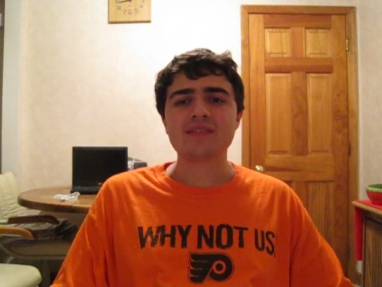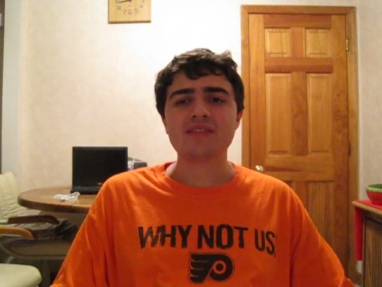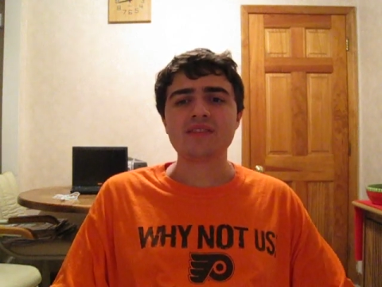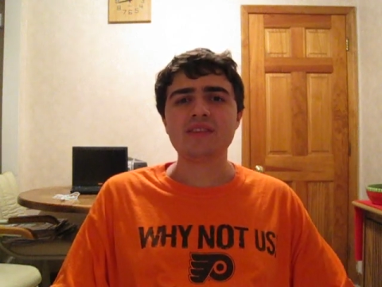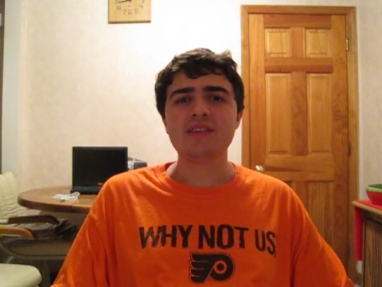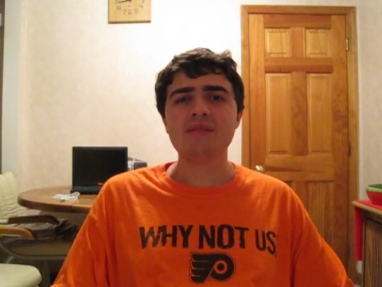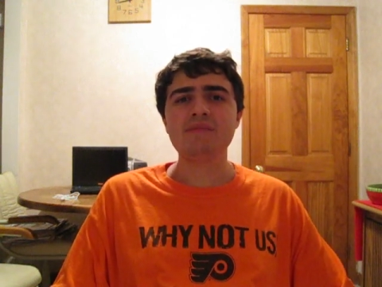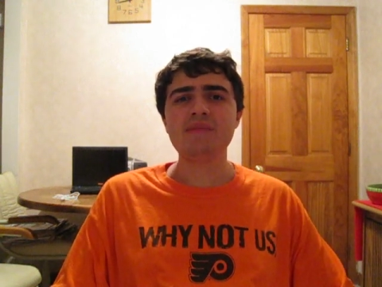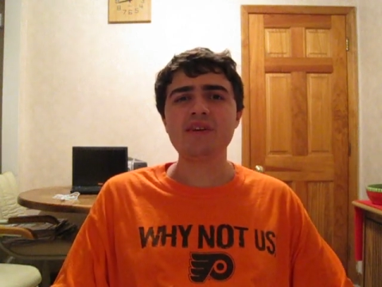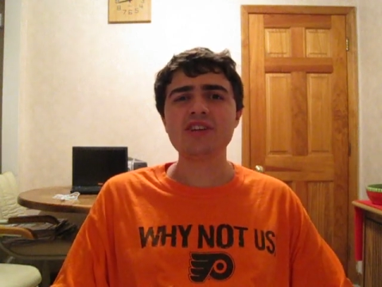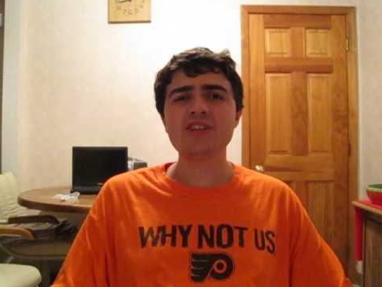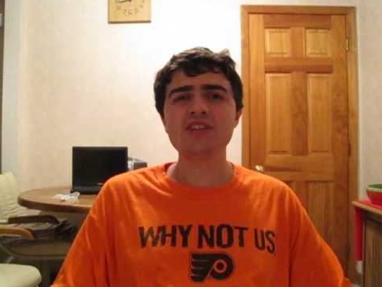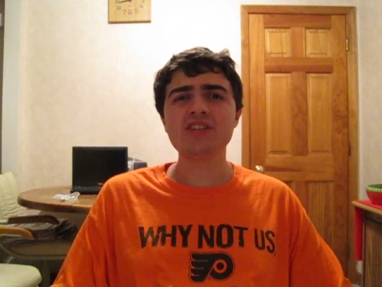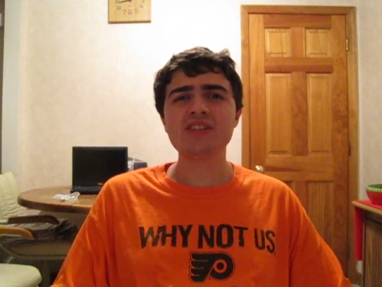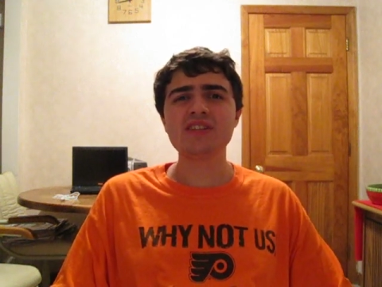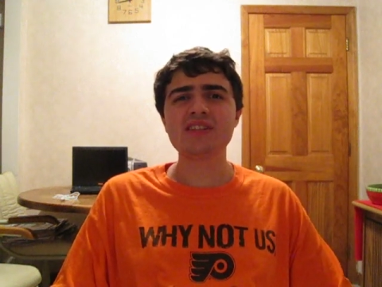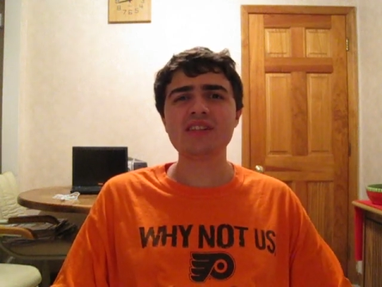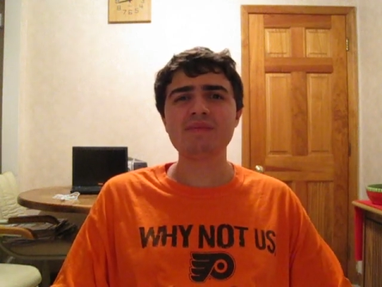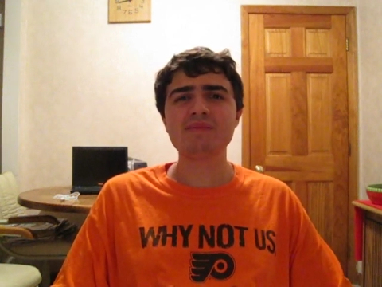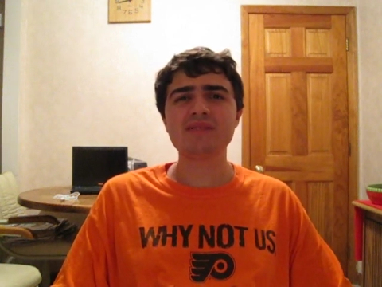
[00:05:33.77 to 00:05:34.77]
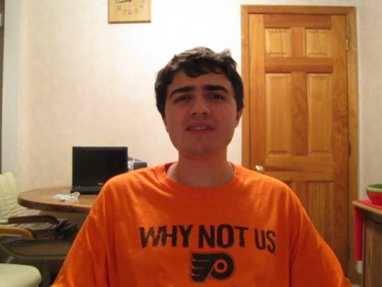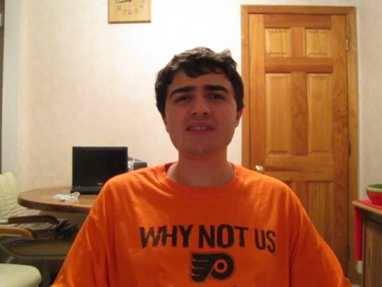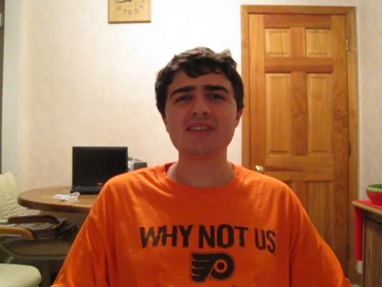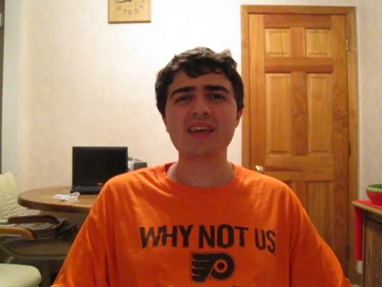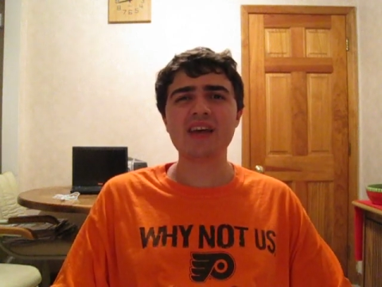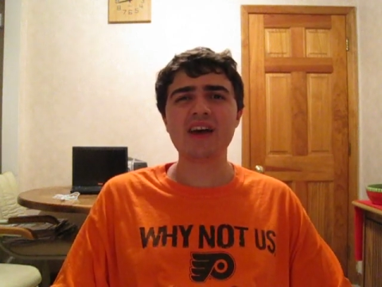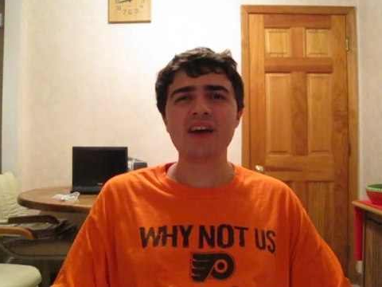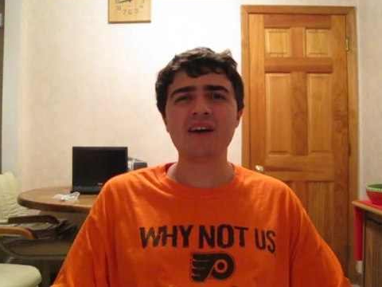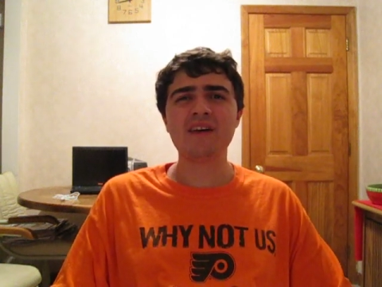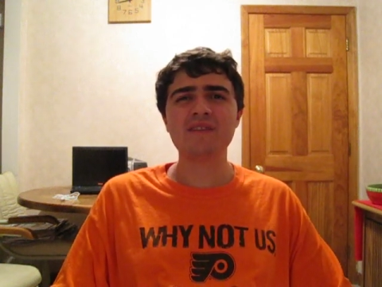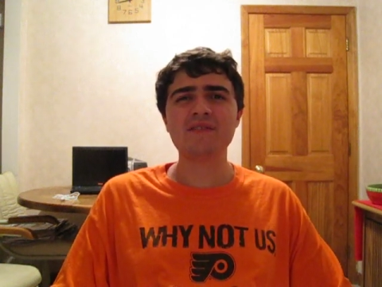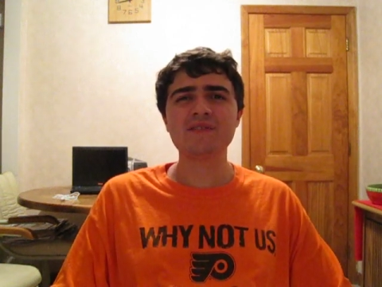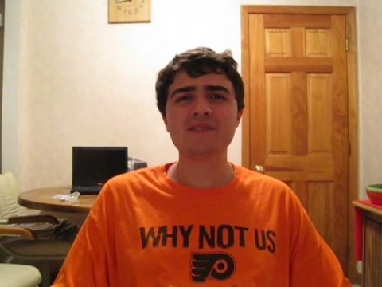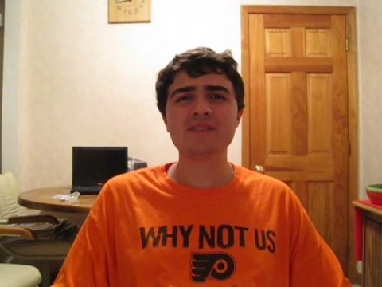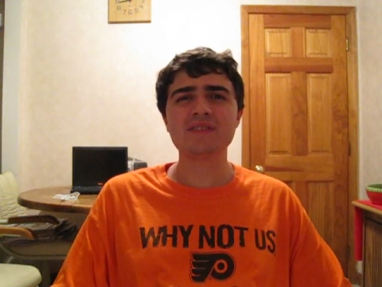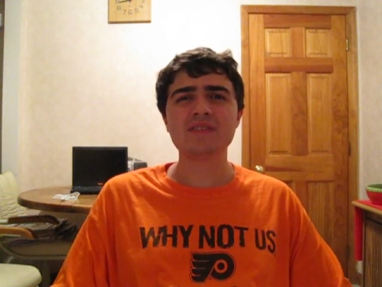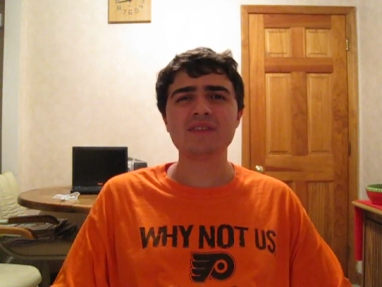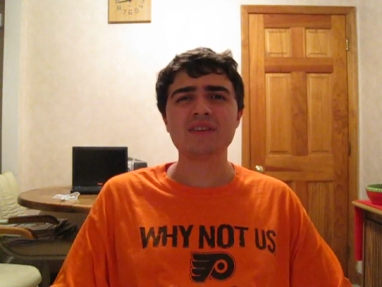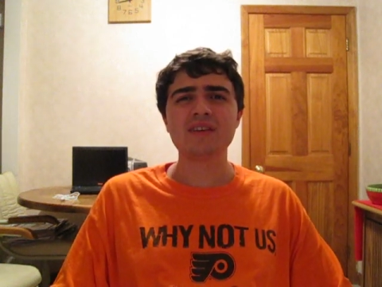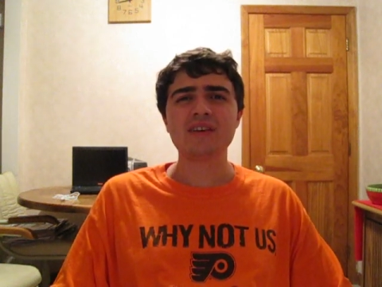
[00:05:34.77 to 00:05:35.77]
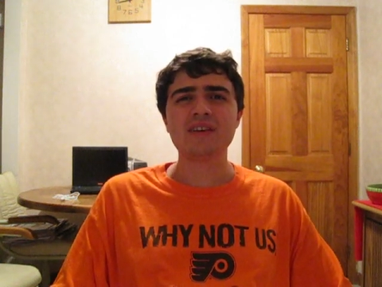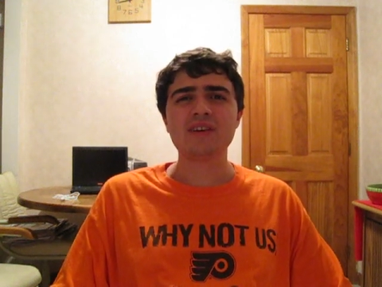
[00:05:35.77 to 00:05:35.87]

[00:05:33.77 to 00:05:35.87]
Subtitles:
The missions themselves,